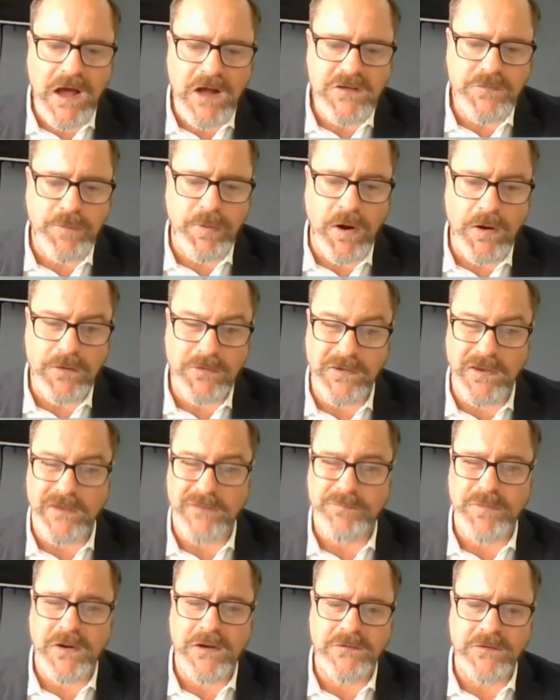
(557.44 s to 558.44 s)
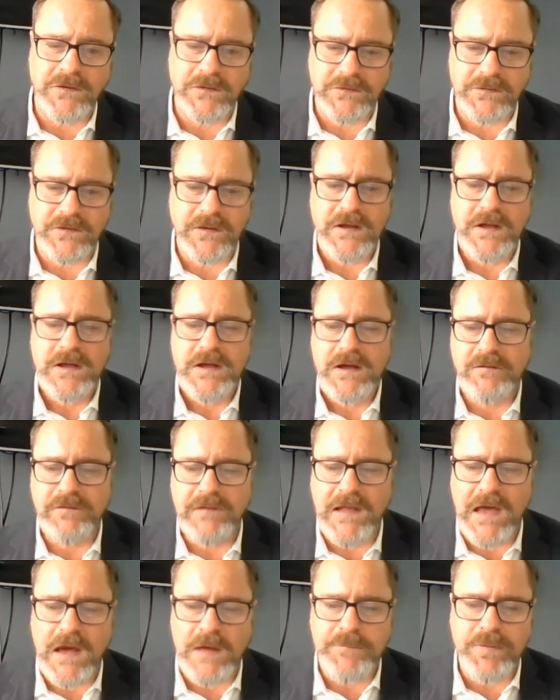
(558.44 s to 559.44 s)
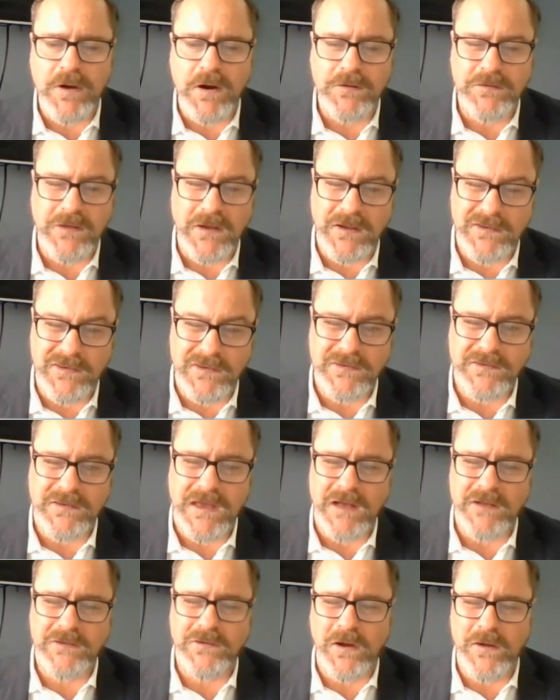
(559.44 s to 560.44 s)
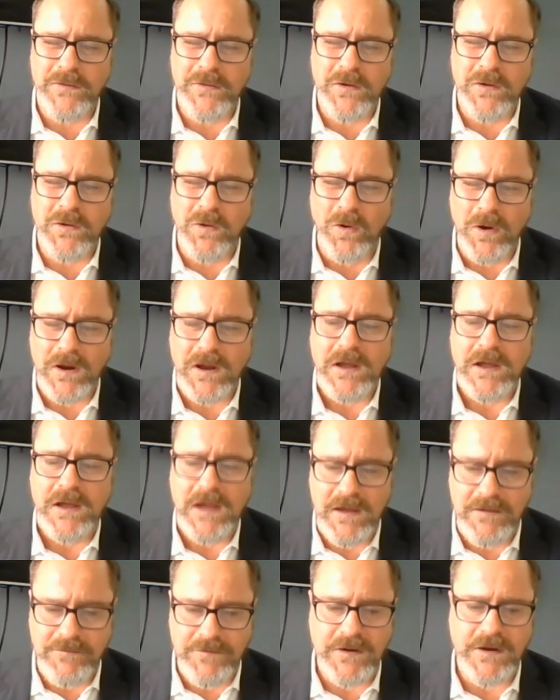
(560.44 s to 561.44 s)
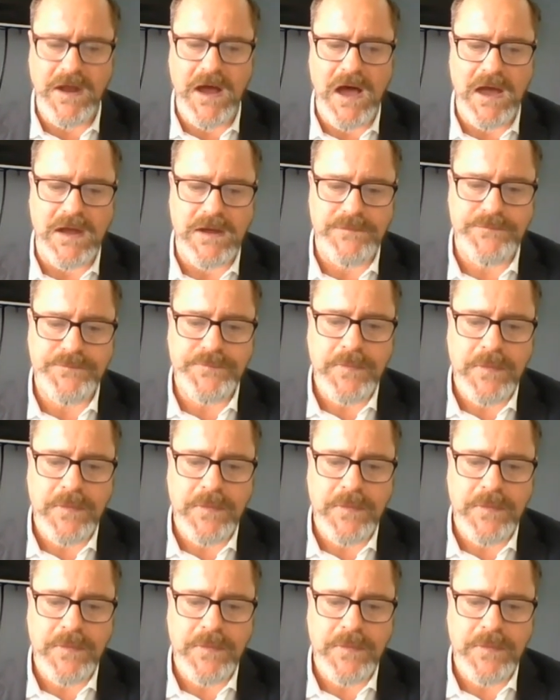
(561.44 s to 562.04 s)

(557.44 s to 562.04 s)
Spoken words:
Large presence of loud protesters outside the court every day.